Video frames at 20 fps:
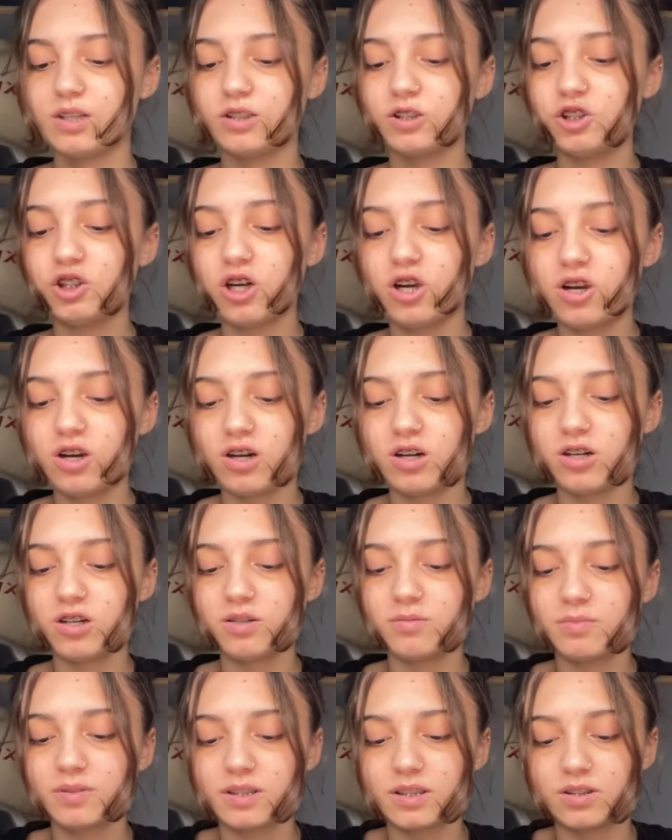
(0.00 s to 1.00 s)

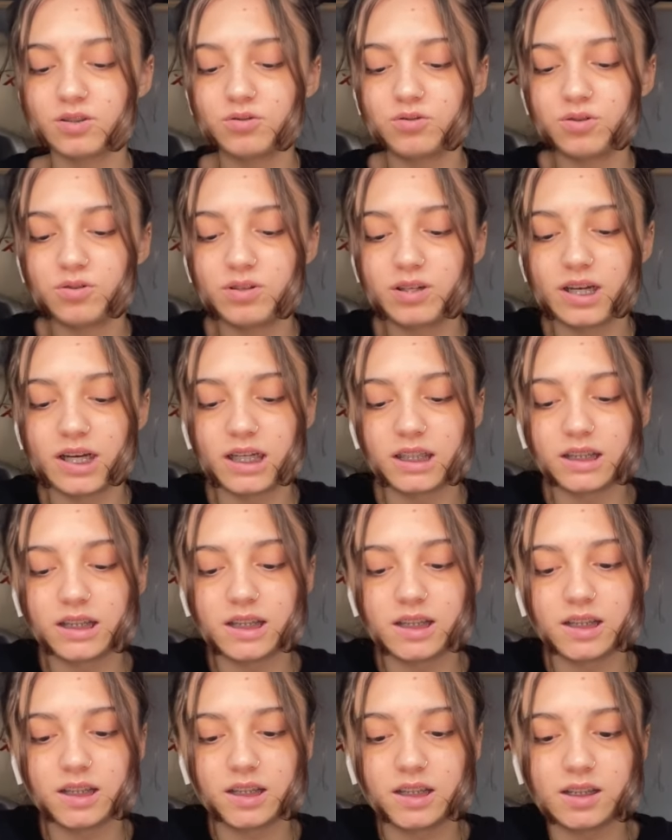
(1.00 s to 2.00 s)
Charms, because you know I had
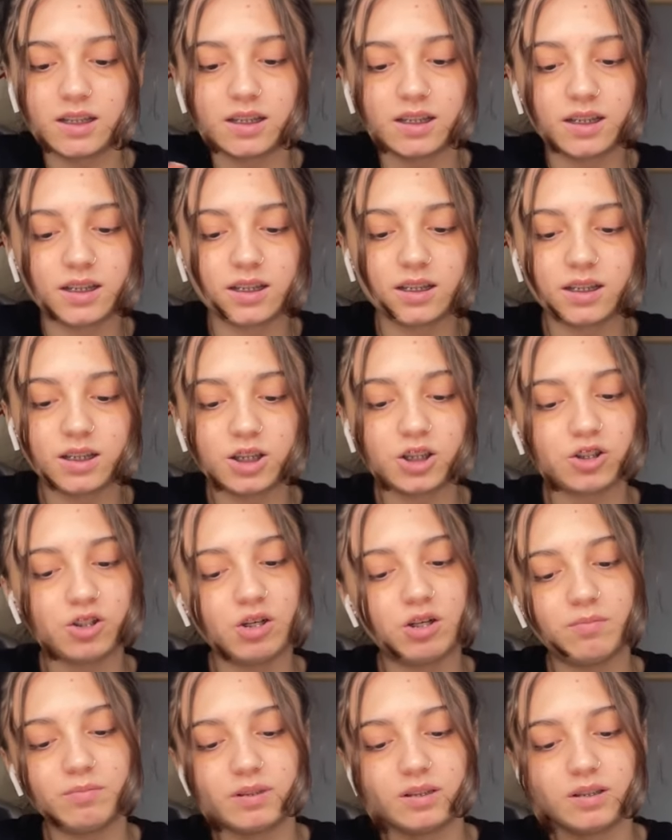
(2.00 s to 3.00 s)
to get
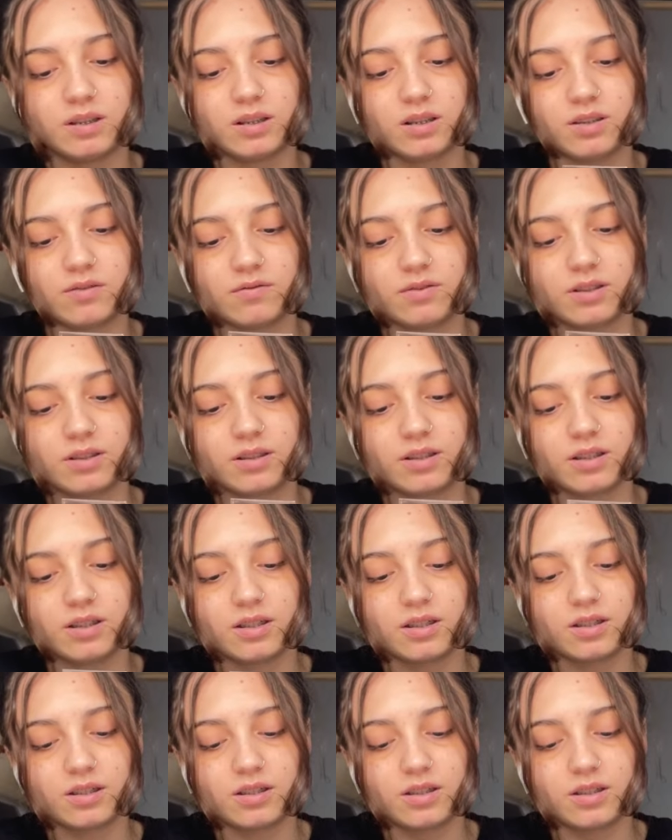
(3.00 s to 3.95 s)
charms and stuff like that.